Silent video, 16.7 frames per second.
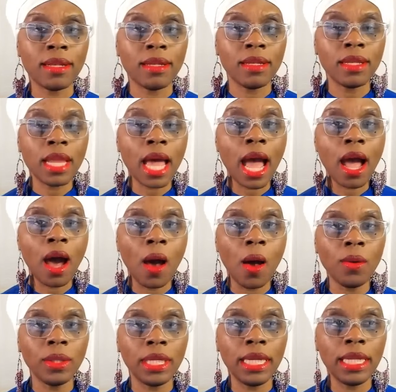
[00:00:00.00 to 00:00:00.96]
not
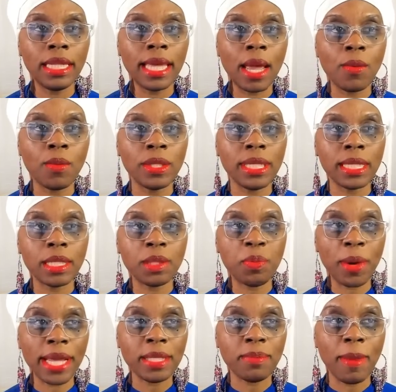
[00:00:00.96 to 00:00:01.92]
only that was
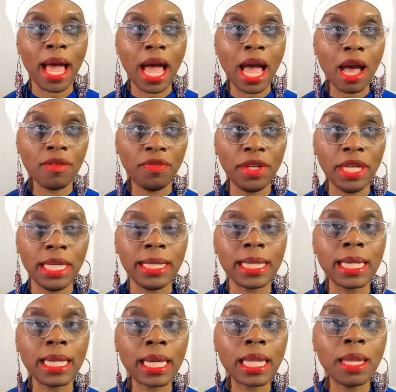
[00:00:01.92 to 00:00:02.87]
expressed by Hafeez
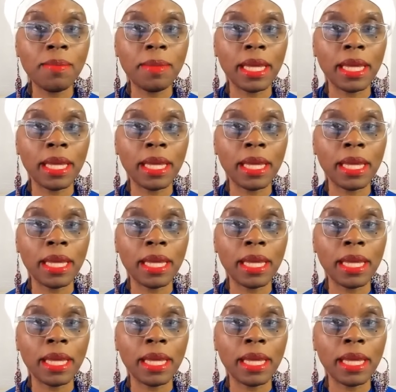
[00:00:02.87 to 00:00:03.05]
in the clip